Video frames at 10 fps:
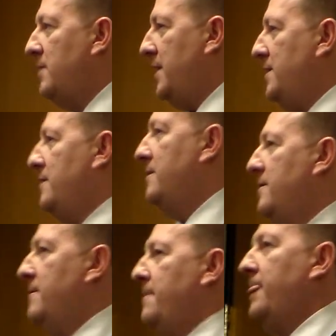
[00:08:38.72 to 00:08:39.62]
Right?
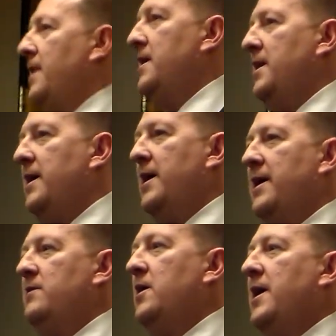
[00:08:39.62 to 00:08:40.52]

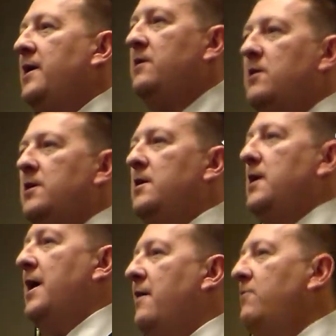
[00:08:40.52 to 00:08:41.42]
and
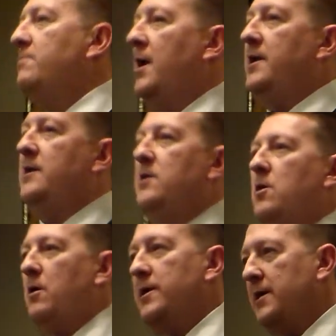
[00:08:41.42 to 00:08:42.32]
everybody in the
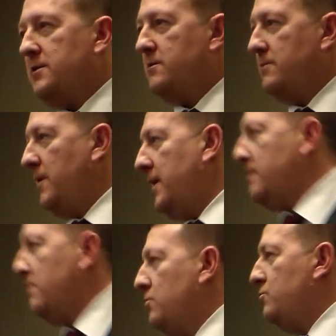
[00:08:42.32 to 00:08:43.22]
audience,
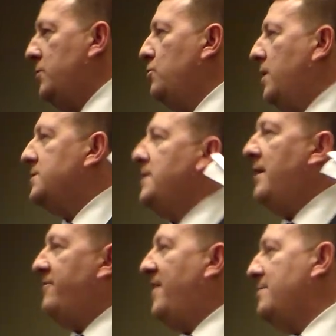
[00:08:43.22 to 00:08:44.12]
right, who doesn't
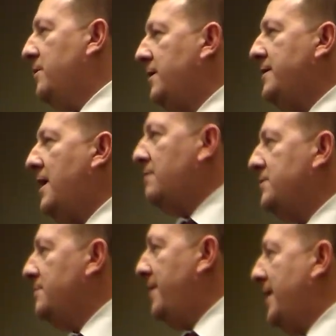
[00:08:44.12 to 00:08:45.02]
have $5 million
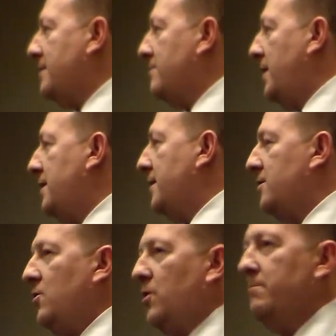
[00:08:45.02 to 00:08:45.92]
in the bank, right,
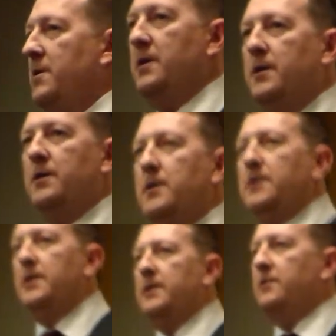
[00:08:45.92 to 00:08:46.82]
like Norm,
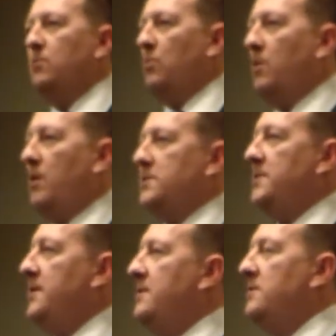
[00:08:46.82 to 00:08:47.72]
we're all
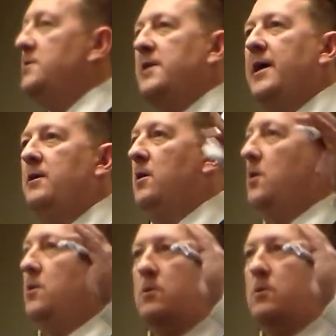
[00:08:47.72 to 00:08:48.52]
sitting here saying,